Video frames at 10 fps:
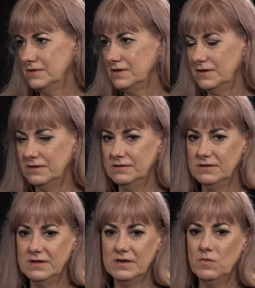you know
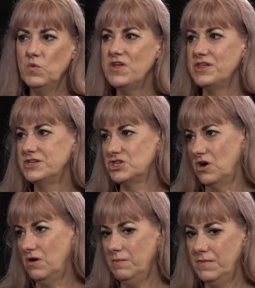with a
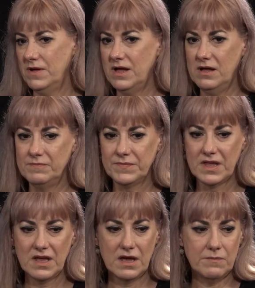job um,
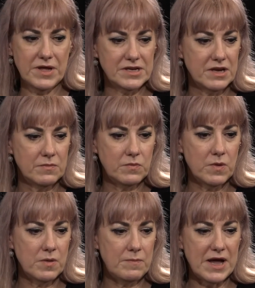but
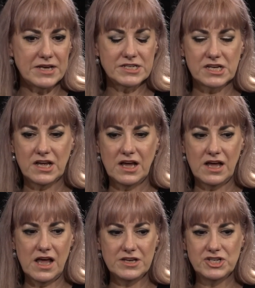but
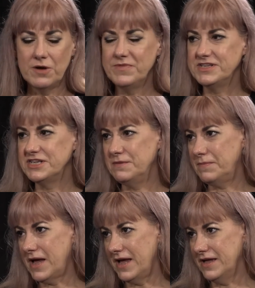a job that didn't
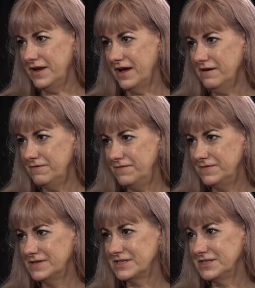pay
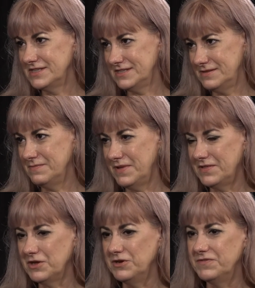enough so this is
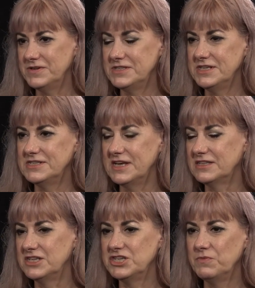at the university
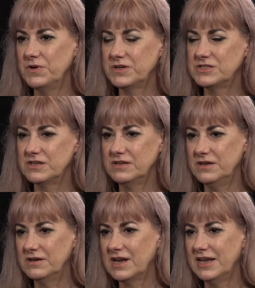sector she worked you
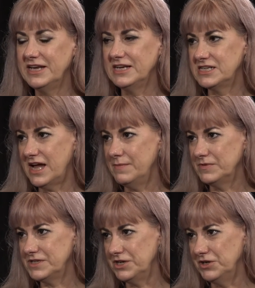know cleaning
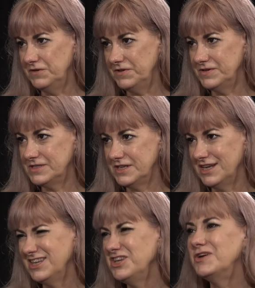tables at a
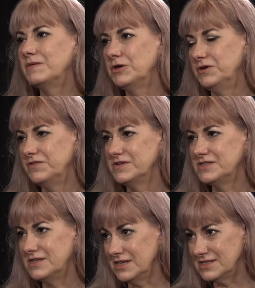university and you know what
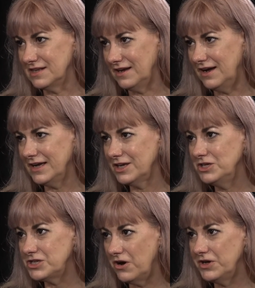universities are mm. like you
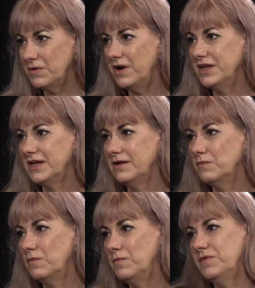don't you only
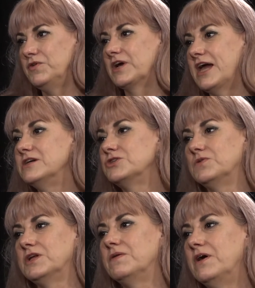if you're
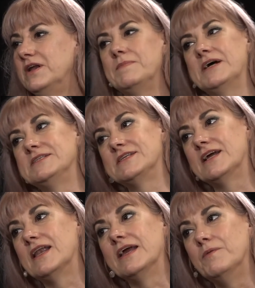casual you only
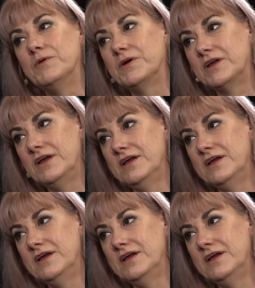basically work